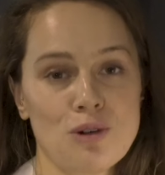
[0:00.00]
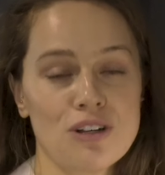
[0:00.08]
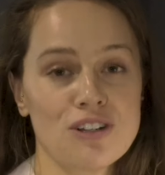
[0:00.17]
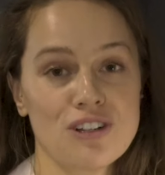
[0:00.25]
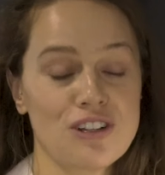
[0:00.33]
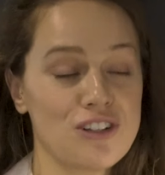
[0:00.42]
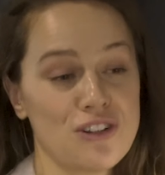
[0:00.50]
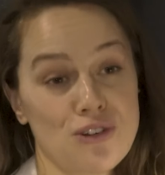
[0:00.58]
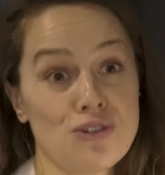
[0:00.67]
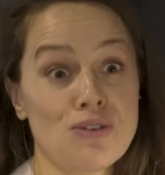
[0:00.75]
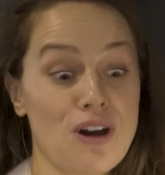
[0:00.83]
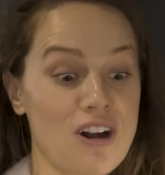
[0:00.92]
what
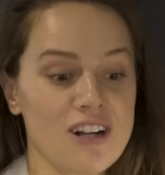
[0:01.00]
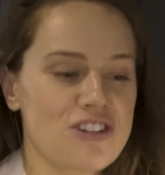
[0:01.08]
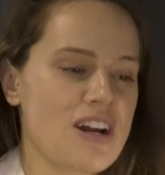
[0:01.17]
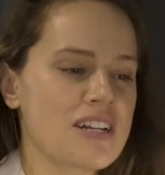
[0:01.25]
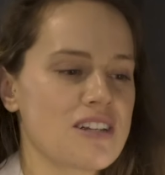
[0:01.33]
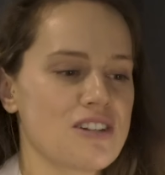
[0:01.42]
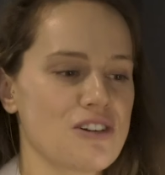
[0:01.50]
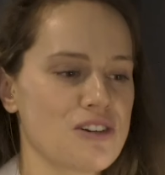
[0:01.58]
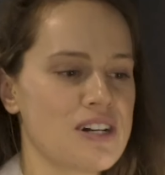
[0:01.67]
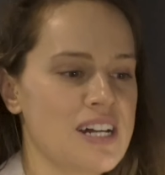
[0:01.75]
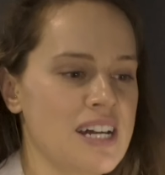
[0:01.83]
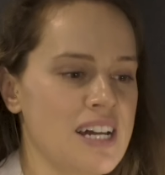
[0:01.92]
you are attracted to.